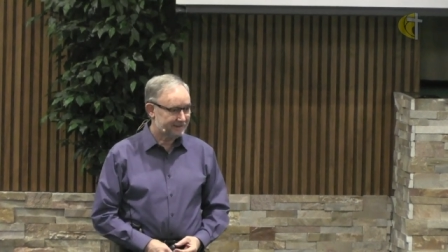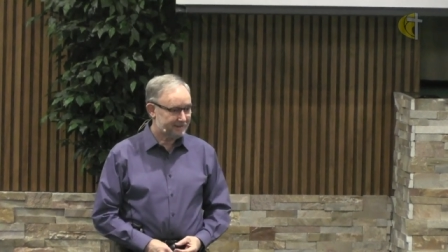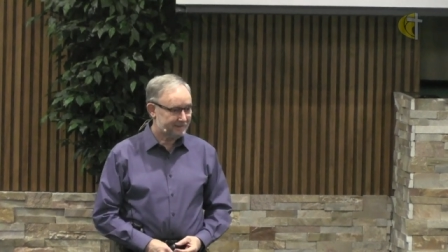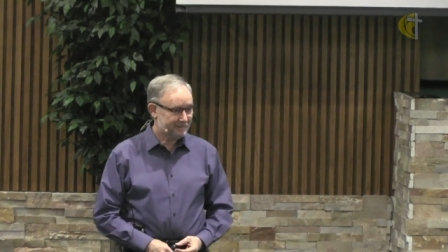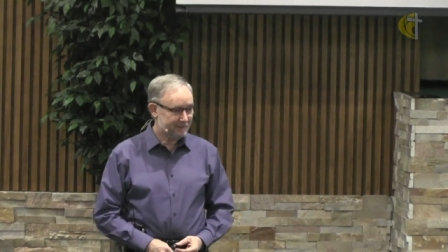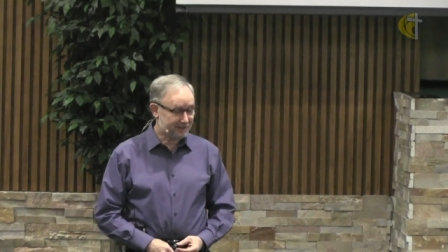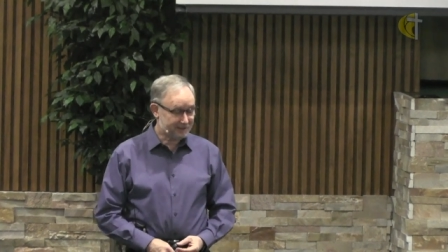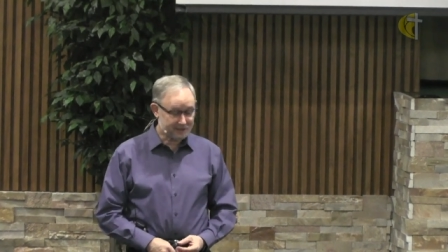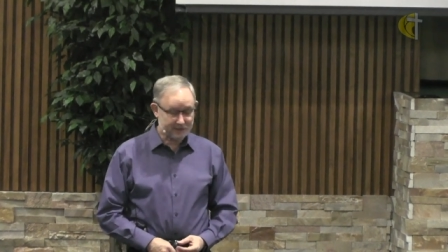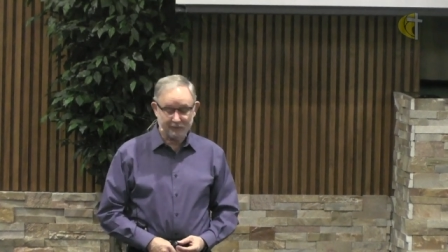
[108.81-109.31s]

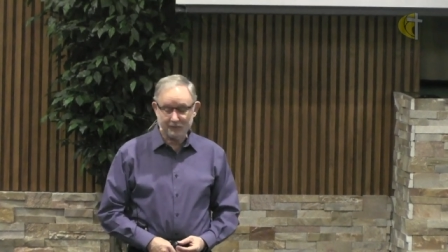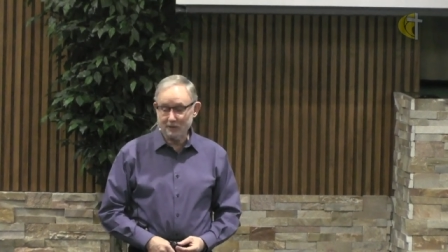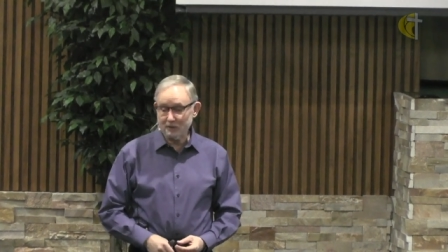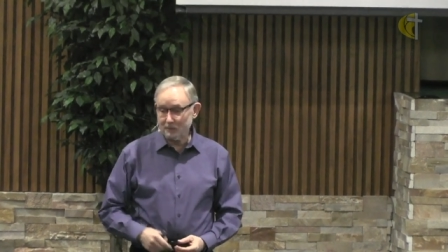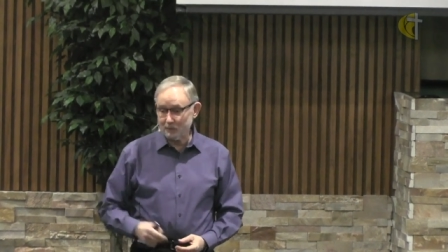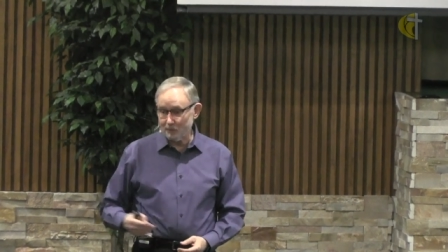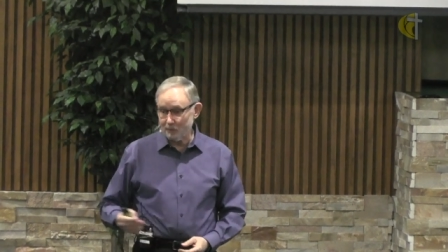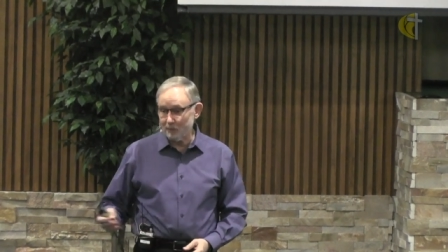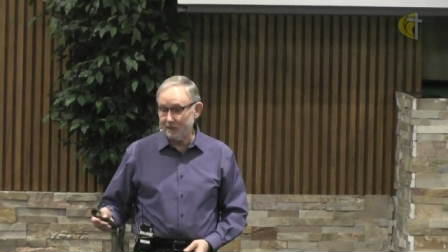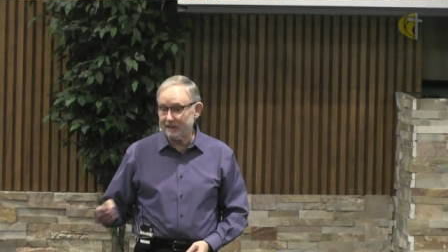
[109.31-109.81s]
Because if you're
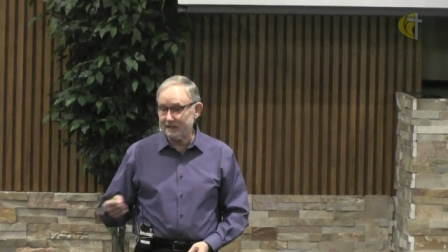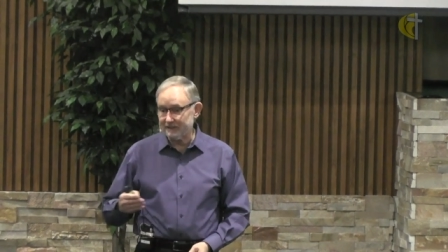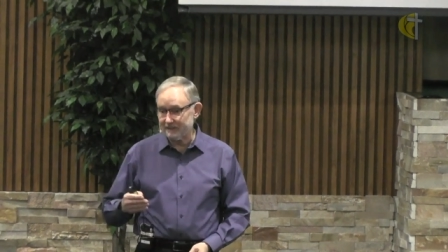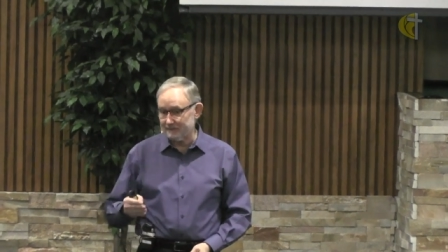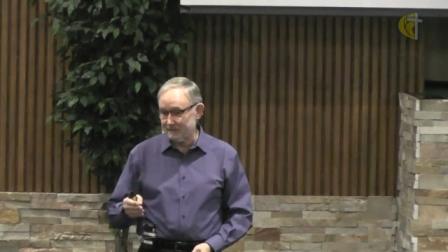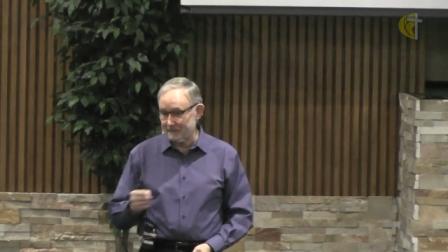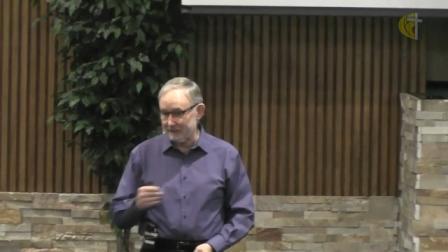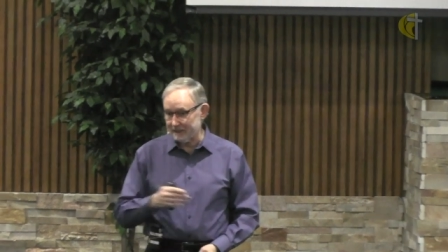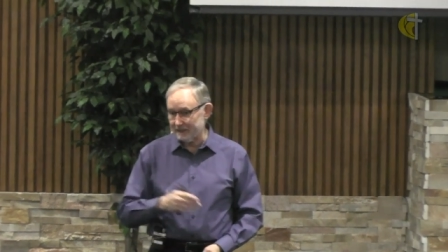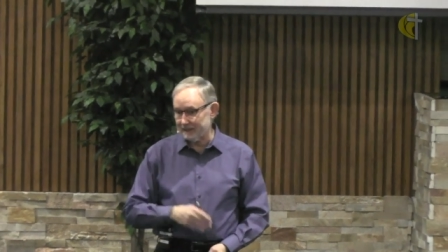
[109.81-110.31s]
with
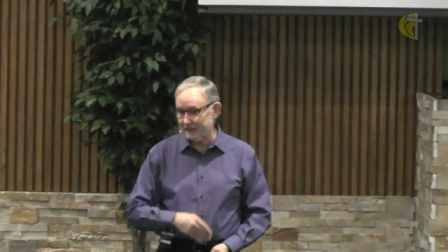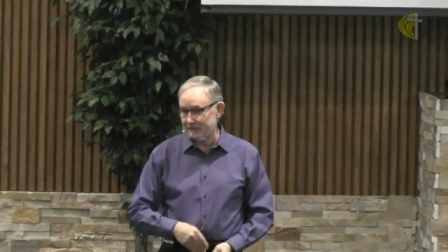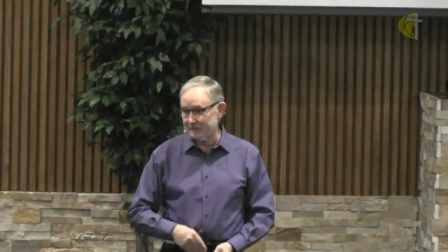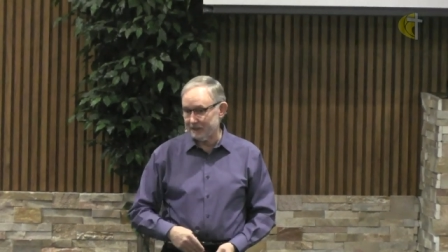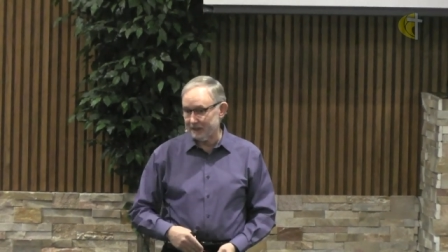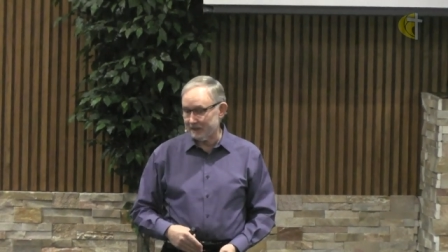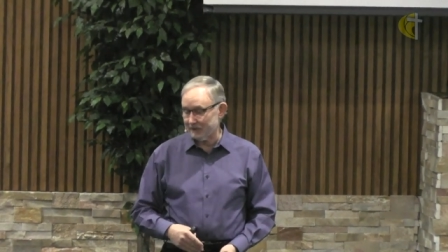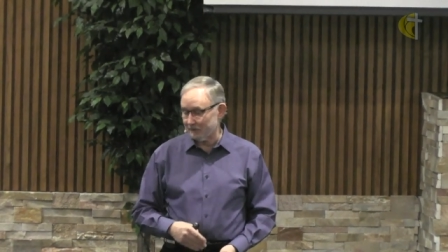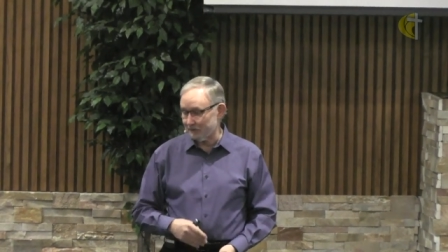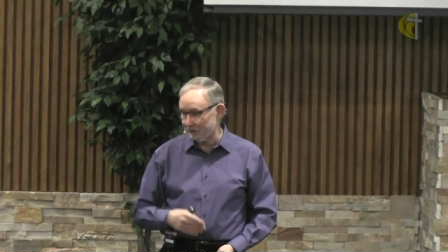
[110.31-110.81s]
me, I'm
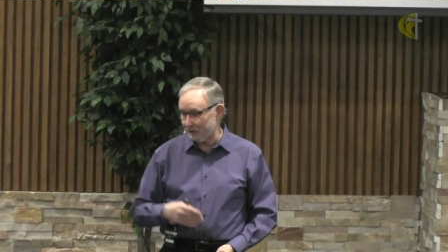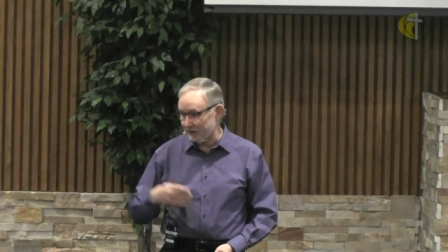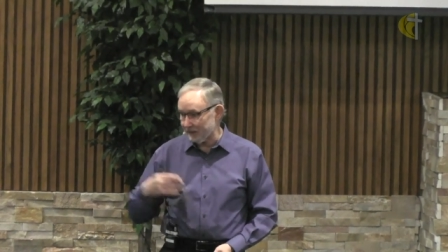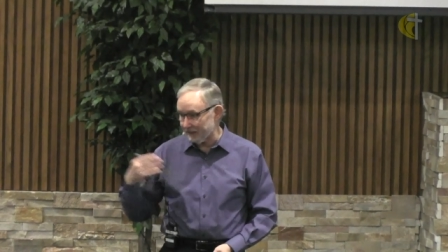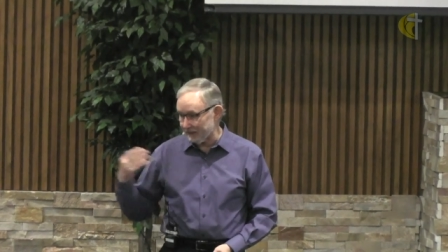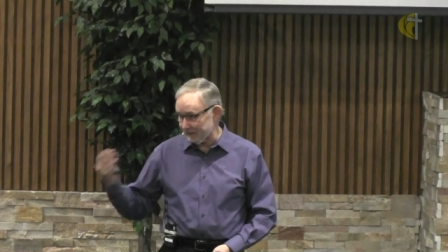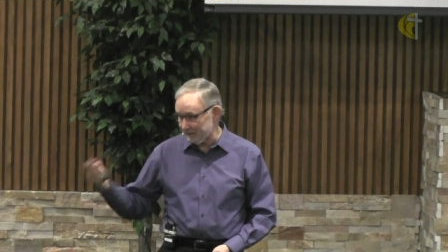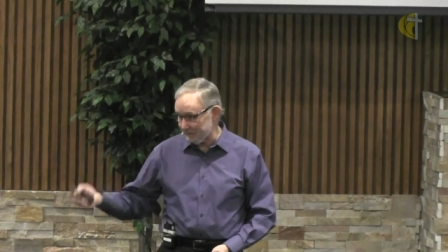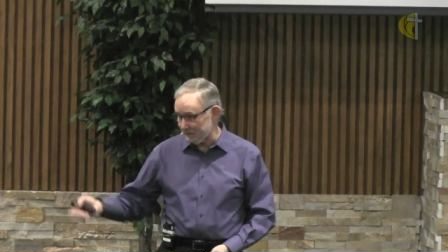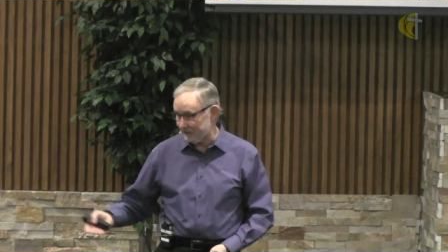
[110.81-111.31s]
not
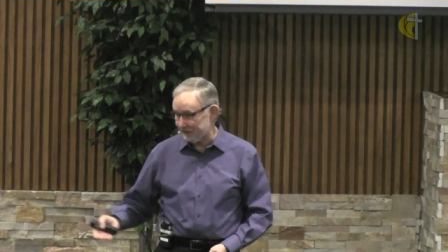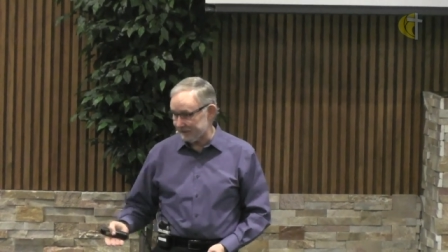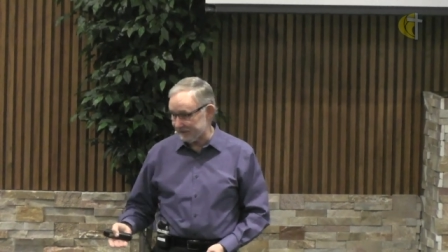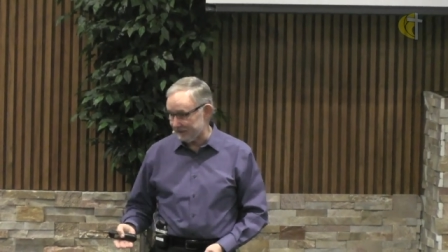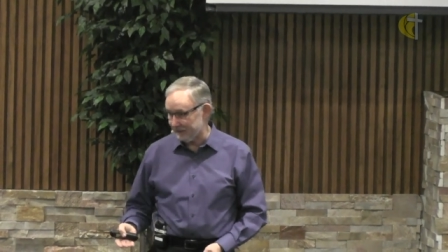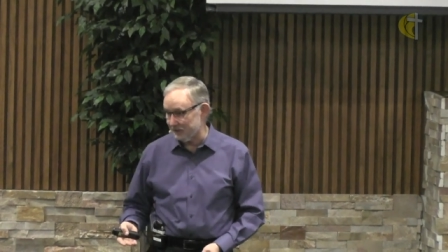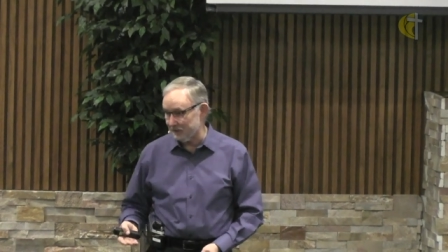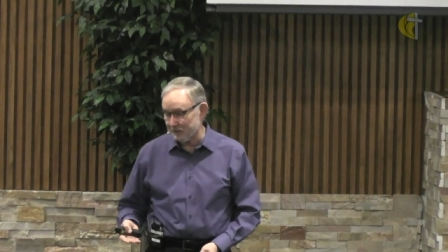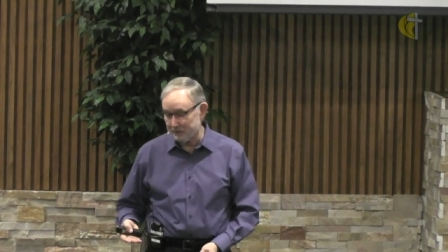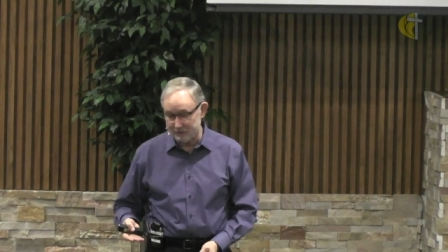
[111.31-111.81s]
afraid because
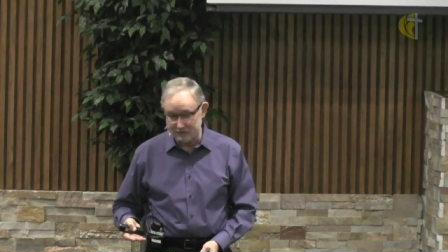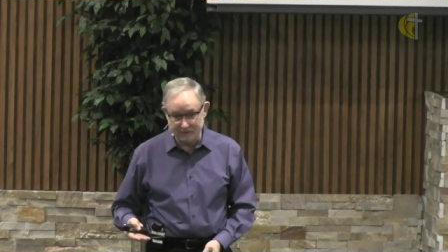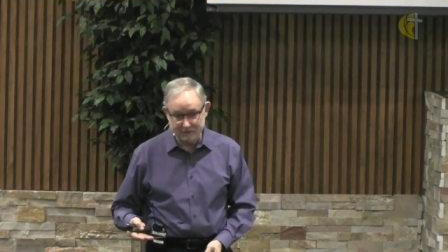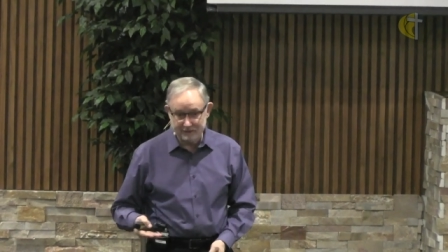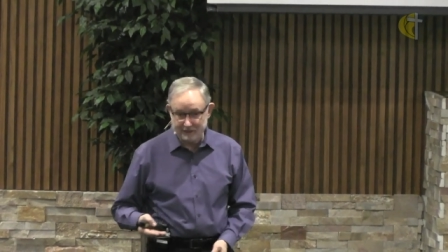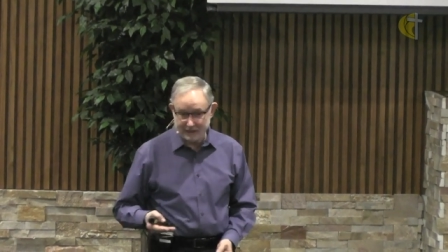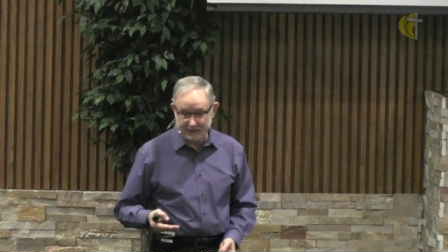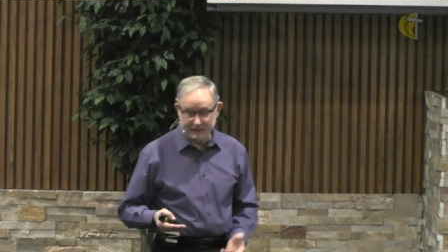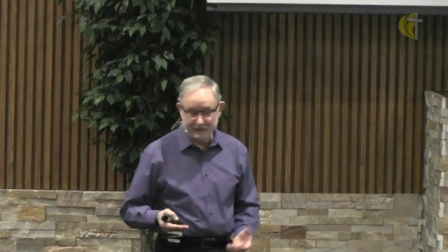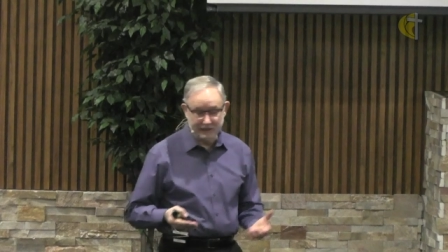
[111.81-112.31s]
I know you'll
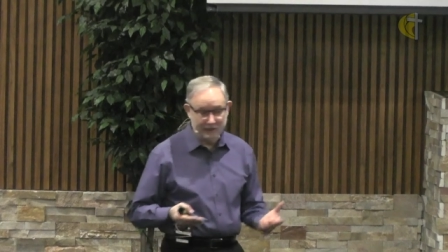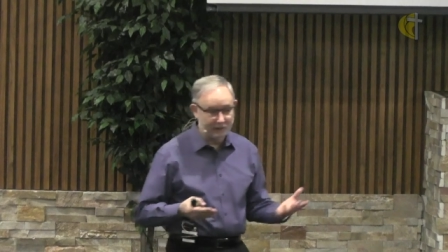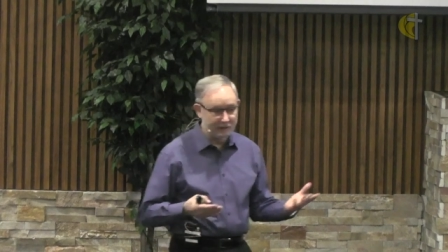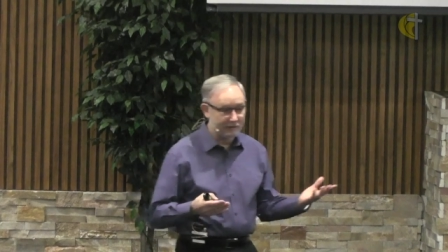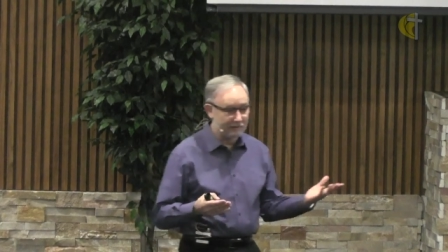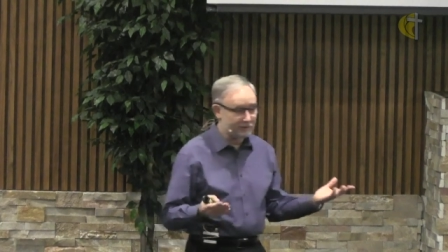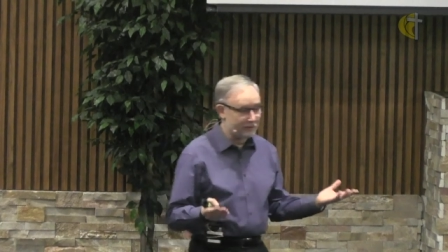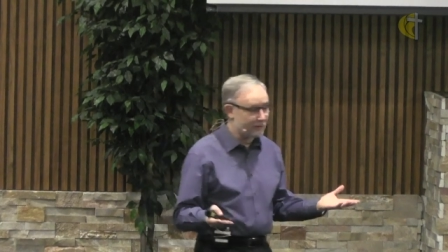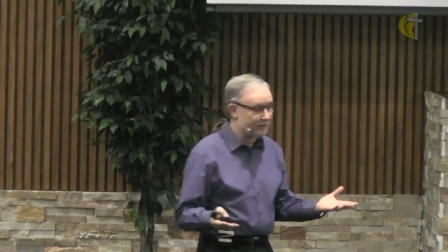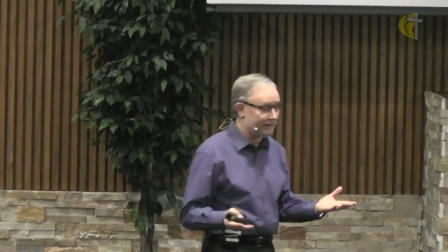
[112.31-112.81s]
take care
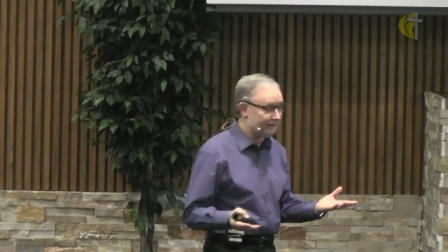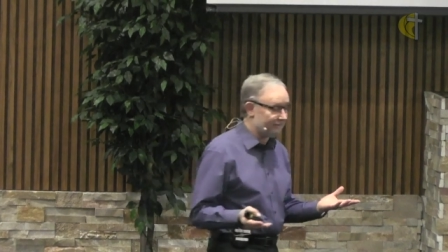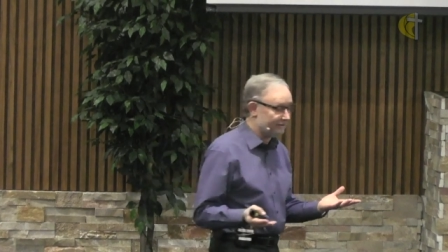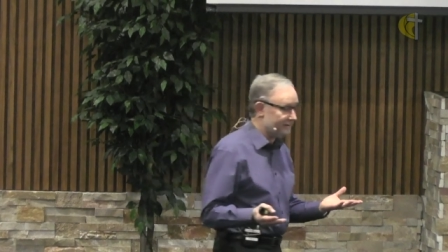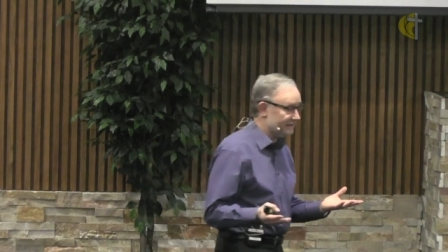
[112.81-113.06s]
of whoever it